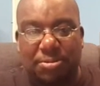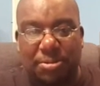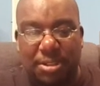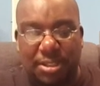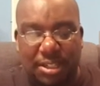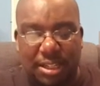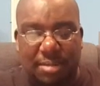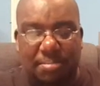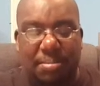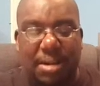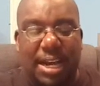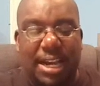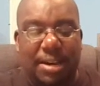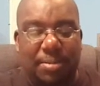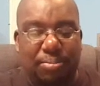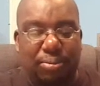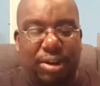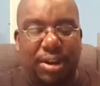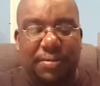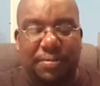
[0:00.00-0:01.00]
When somebody
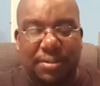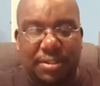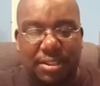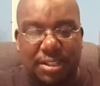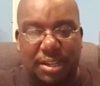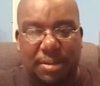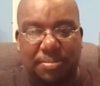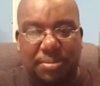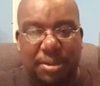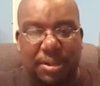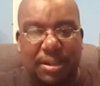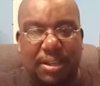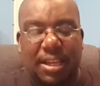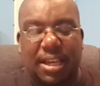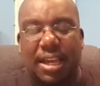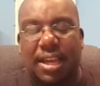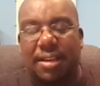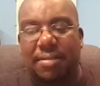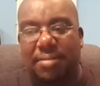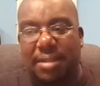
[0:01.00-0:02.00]
pray for something
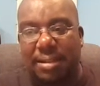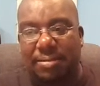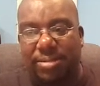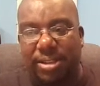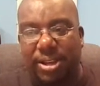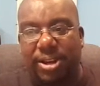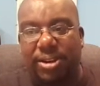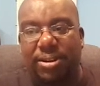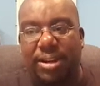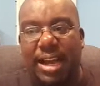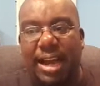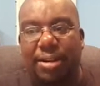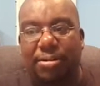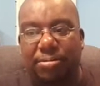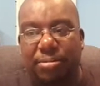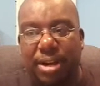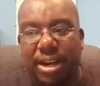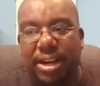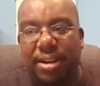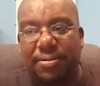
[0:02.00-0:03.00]
that they're not
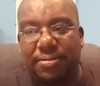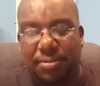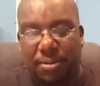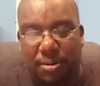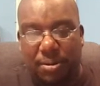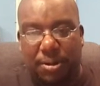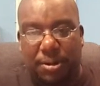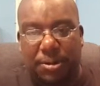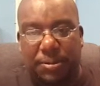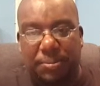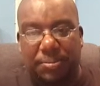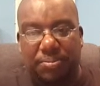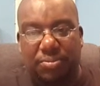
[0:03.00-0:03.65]
ready for,